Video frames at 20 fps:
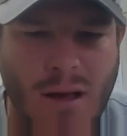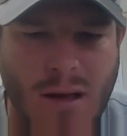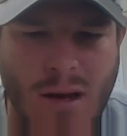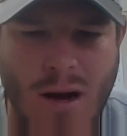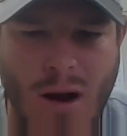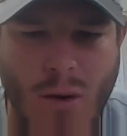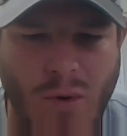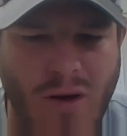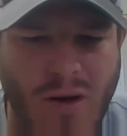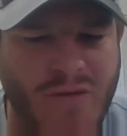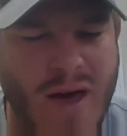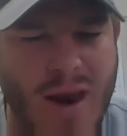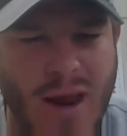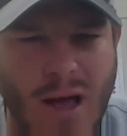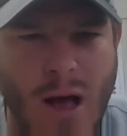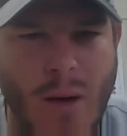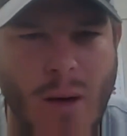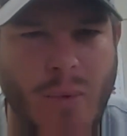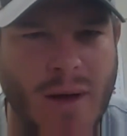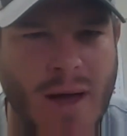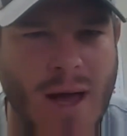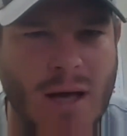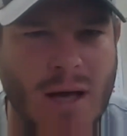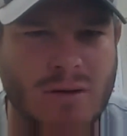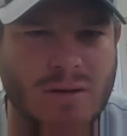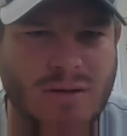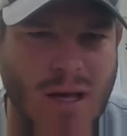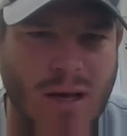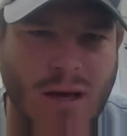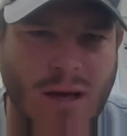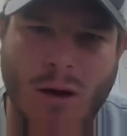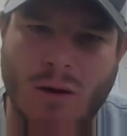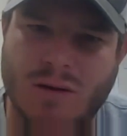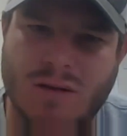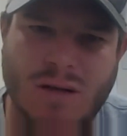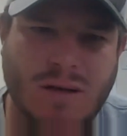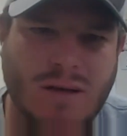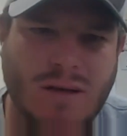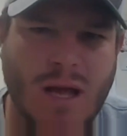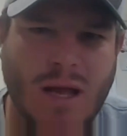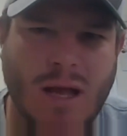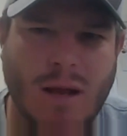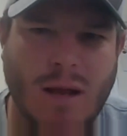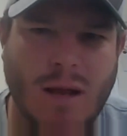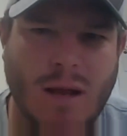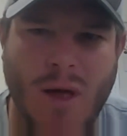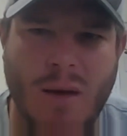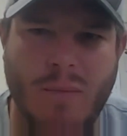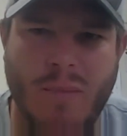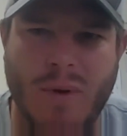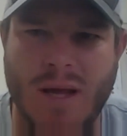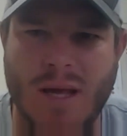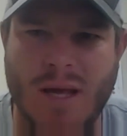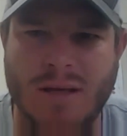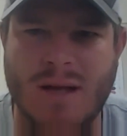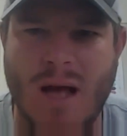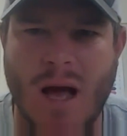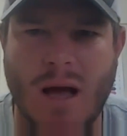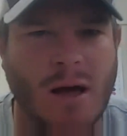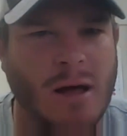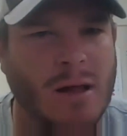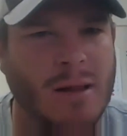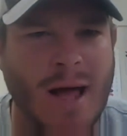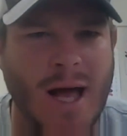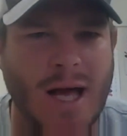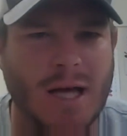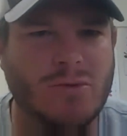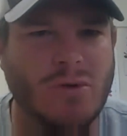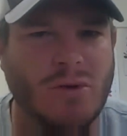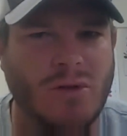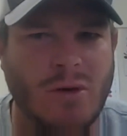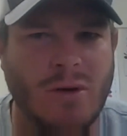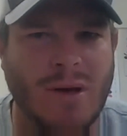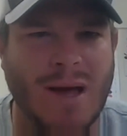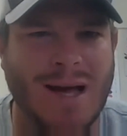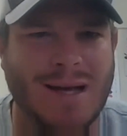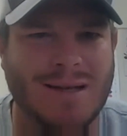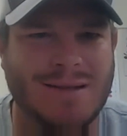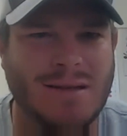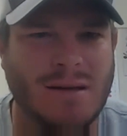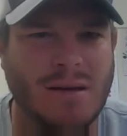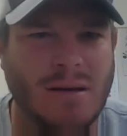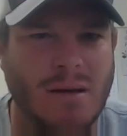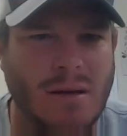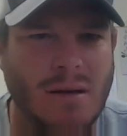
you know, we've had a couple guys that say, "Coach, this kid can play, but he's not going to last with you guys.